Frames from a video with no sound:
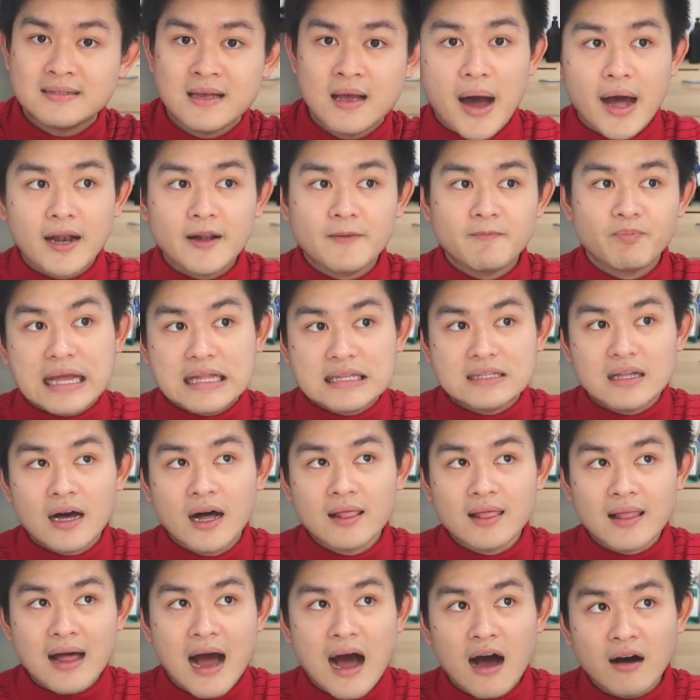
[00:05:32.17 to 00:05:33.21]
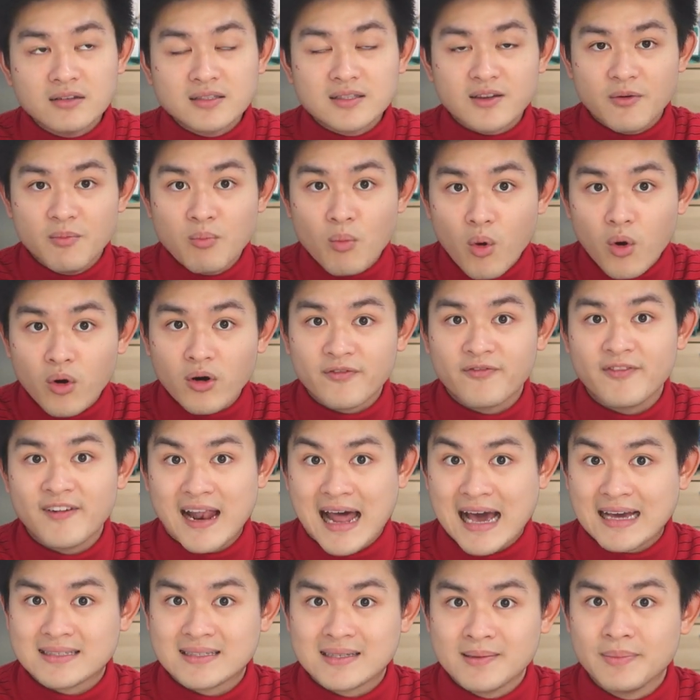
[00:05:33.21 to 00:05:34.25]
but it allows more
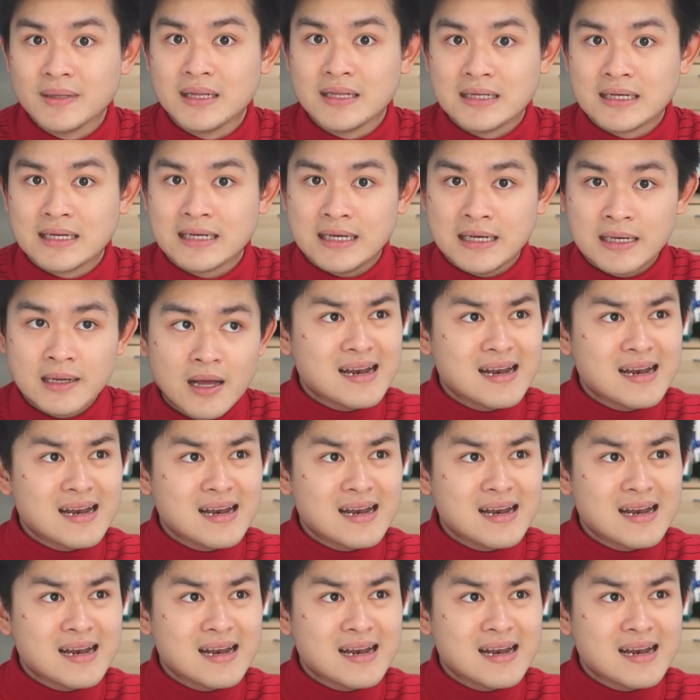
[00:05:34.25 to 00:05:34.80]
flexibility.